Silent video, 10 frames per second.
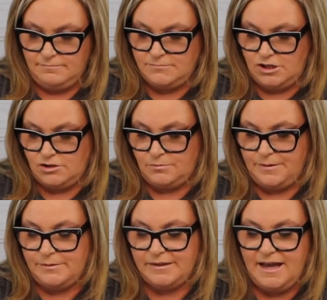Gigi will
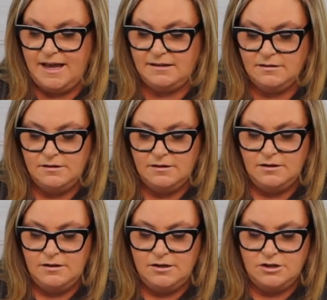play with that.
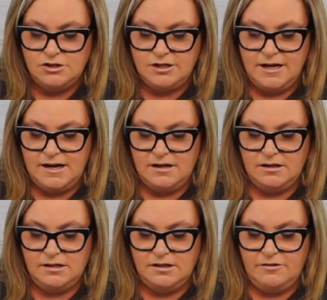She got
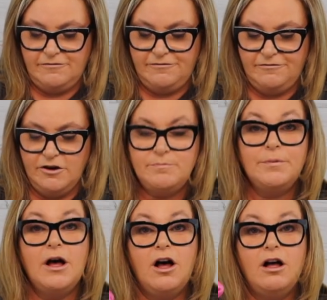a little
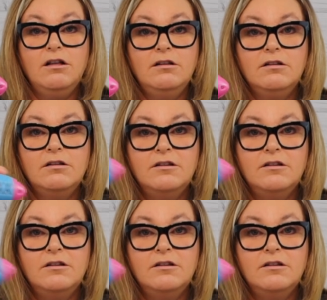football.